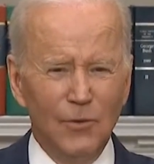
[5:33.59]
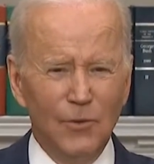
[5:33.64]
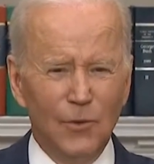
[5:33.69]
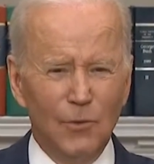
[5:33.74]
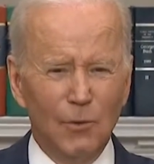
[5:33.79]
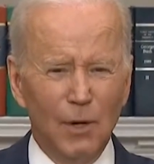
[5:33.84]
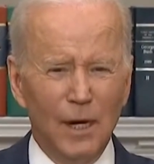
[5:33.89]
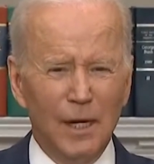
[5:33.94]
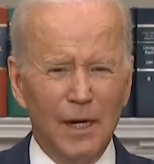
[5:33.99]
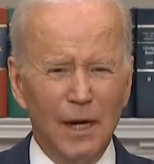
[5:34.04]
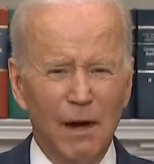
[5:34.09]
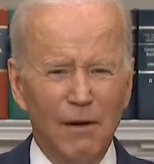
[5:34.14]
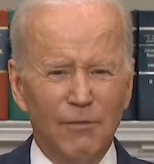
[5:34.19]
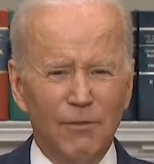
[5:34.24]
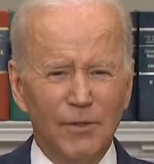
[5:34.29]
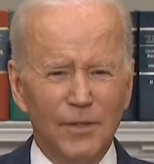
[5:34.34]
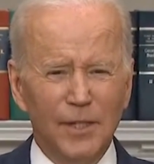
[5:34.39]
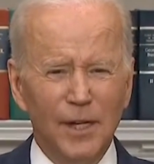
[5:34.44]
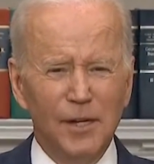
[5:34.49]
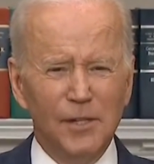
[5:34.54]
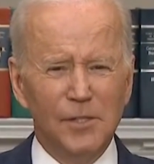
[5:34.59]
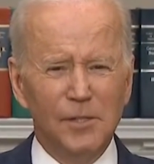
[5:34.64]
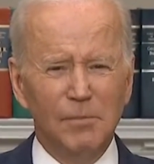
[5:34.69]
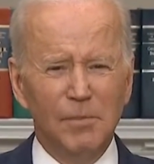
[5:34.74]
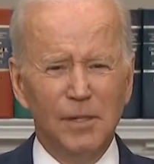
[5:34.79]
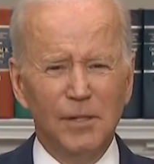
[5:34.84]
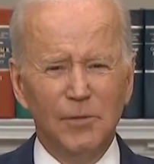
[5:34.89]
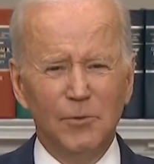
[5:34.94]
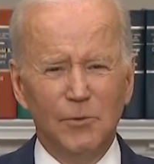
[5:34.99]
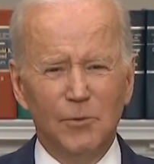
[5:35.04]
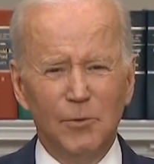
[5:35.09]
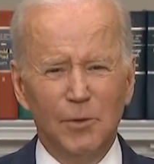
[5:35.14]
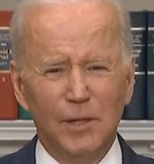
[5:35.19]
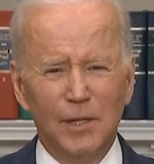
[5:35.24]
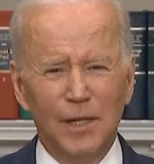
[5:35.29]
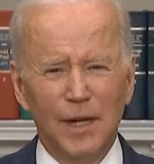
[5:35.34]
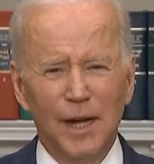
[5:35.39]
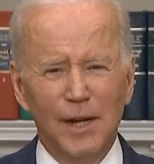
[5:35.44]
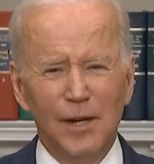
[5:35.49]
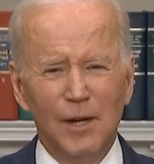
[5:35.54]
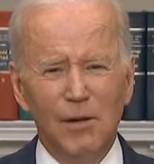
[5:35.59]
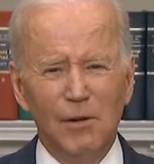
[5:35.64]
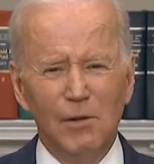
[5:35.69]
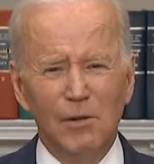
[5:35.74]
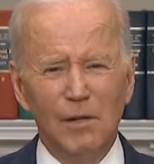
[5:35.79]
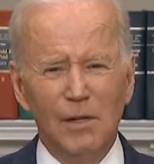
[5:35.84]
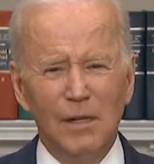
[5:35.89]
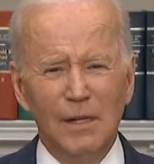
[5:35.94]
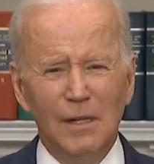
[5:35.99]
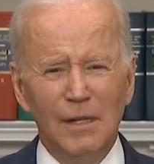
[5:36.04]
Direct confrontation between NATO